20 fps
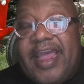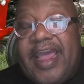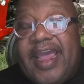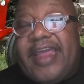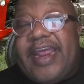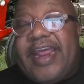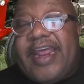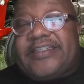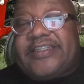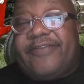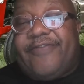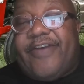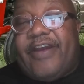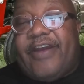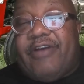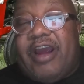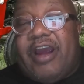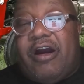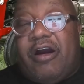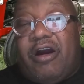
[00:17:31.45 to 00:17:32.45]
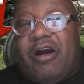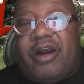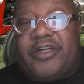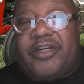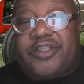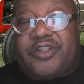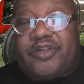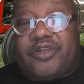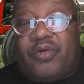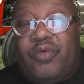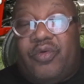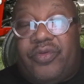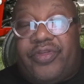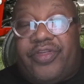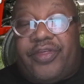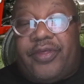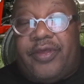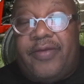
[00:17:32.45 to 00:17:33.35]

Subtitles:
And that's a very hard truth.